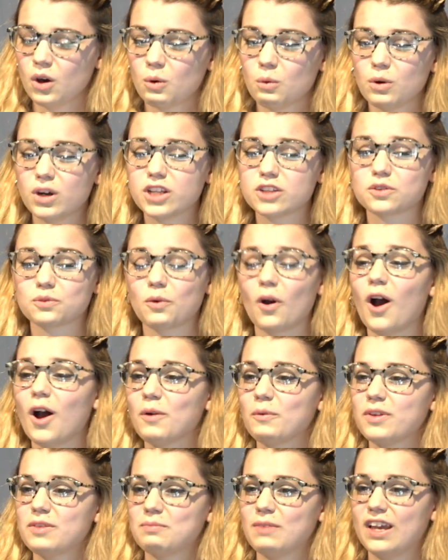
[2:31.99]
What is
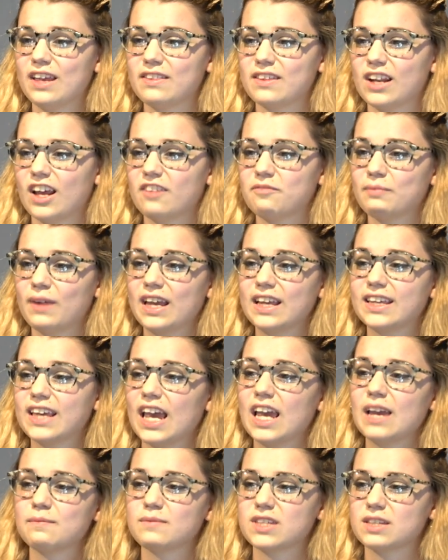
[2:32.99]
wrong with me that I've made
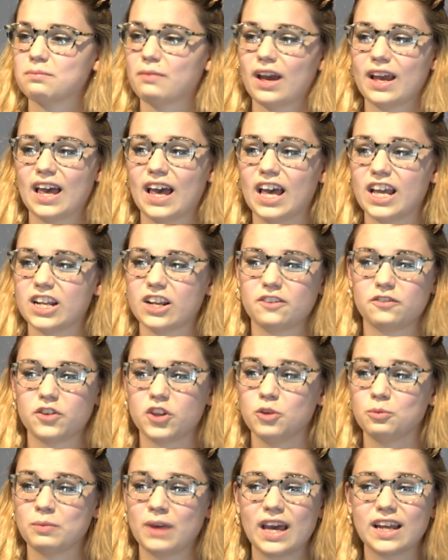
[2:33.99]
games in my head of
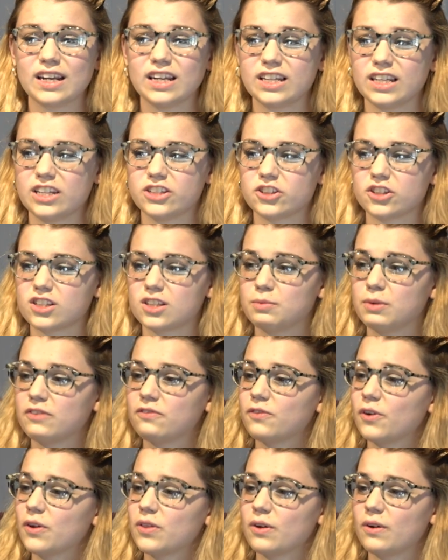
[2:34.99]
humanity just to be
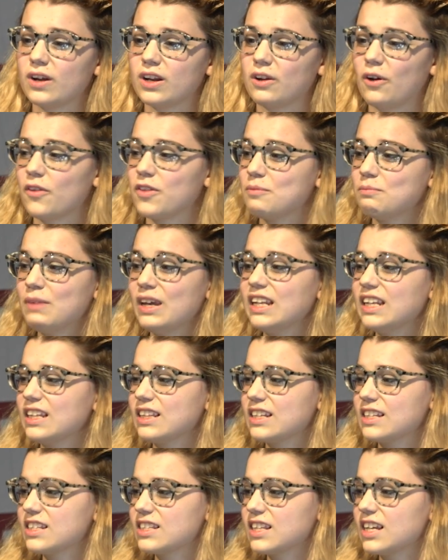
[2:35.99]
further in all the
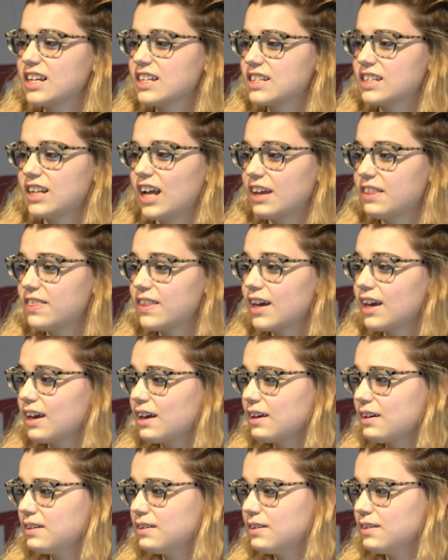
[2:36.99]
meaningless things that I think?